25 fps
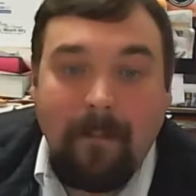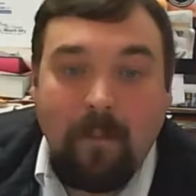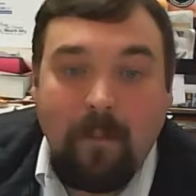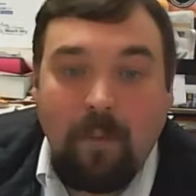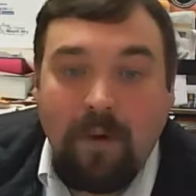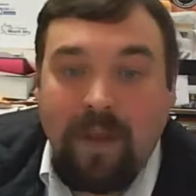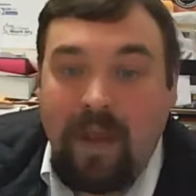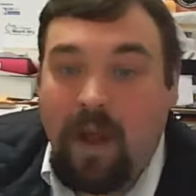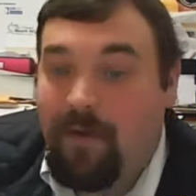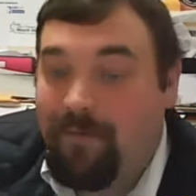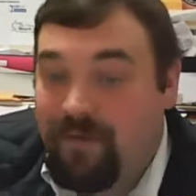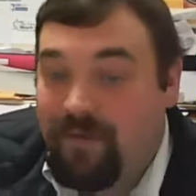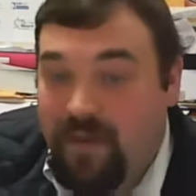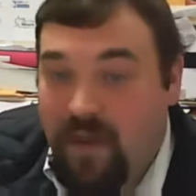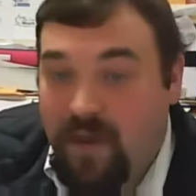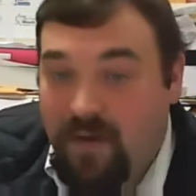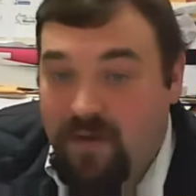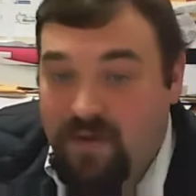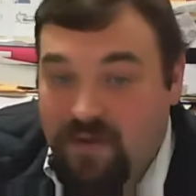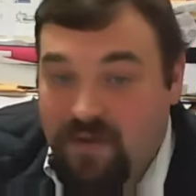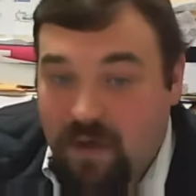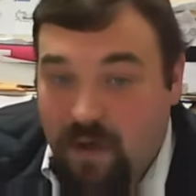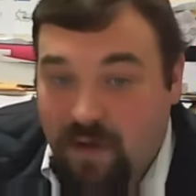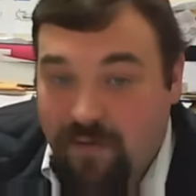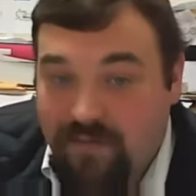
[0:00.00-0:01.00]
We offer
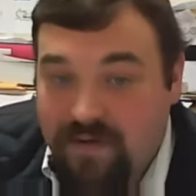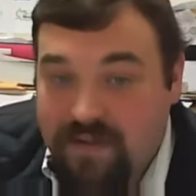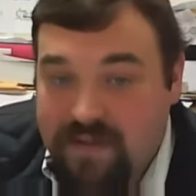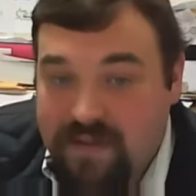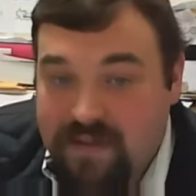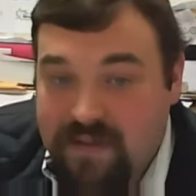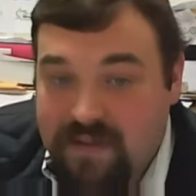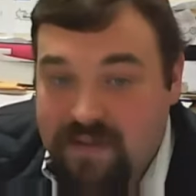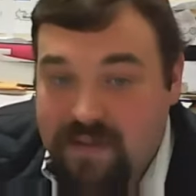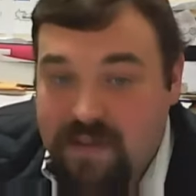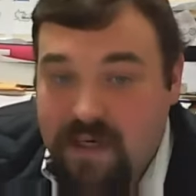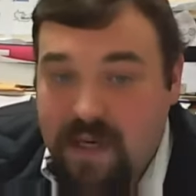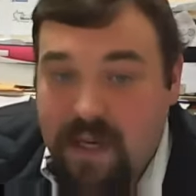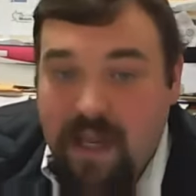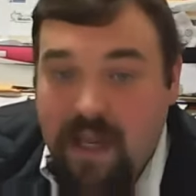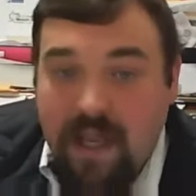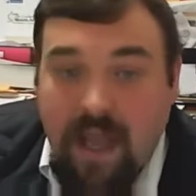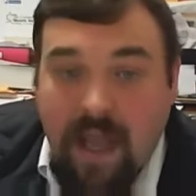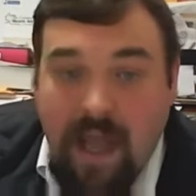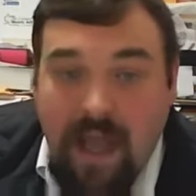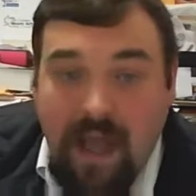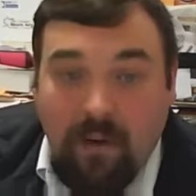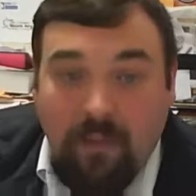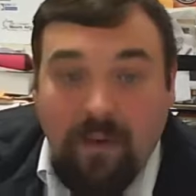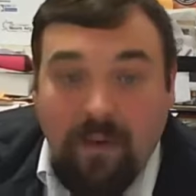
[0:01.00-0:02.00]
those services.
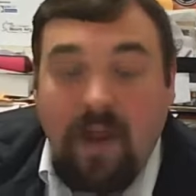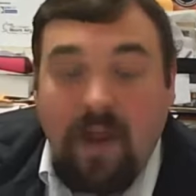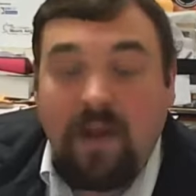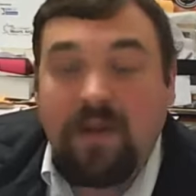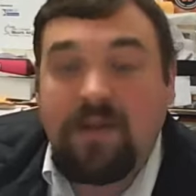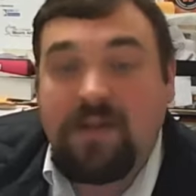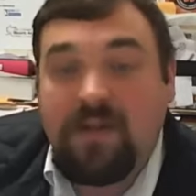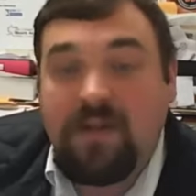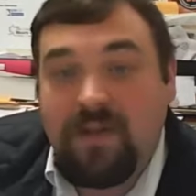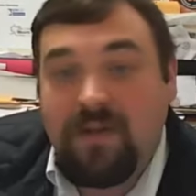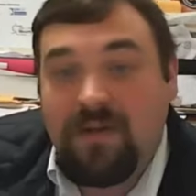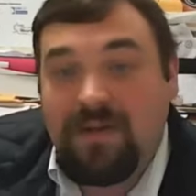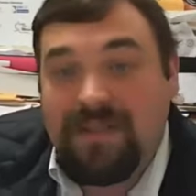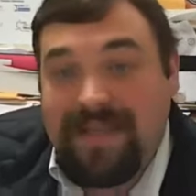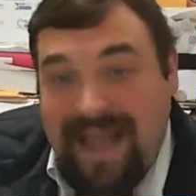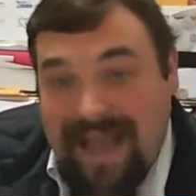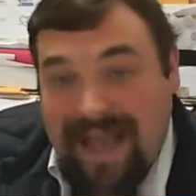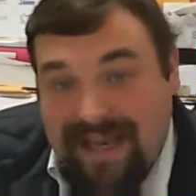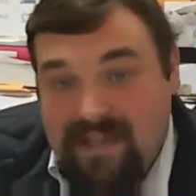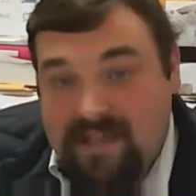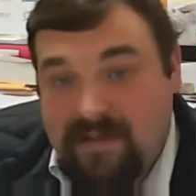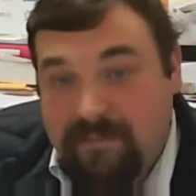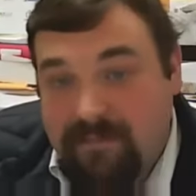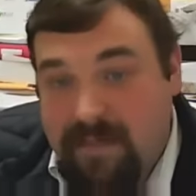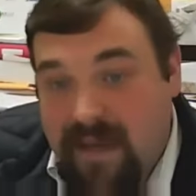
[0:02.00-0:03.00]
We also do
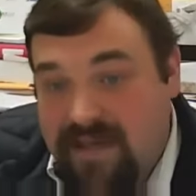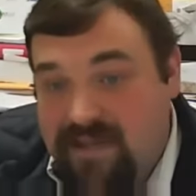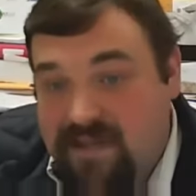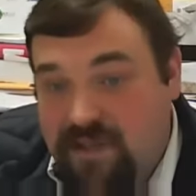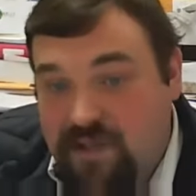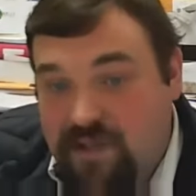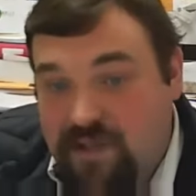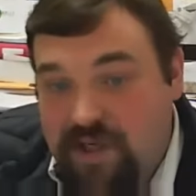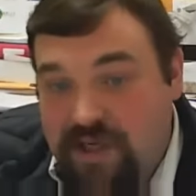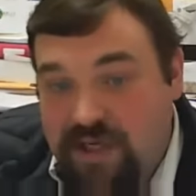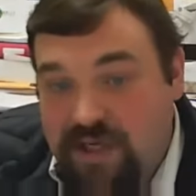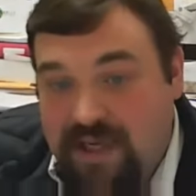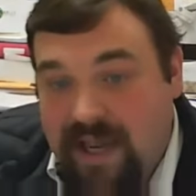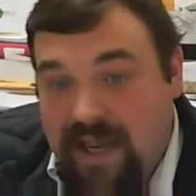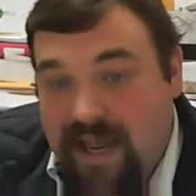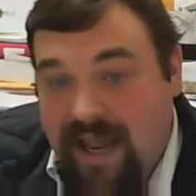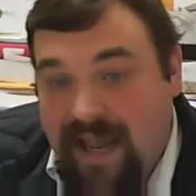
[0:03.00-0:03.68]
text messaging,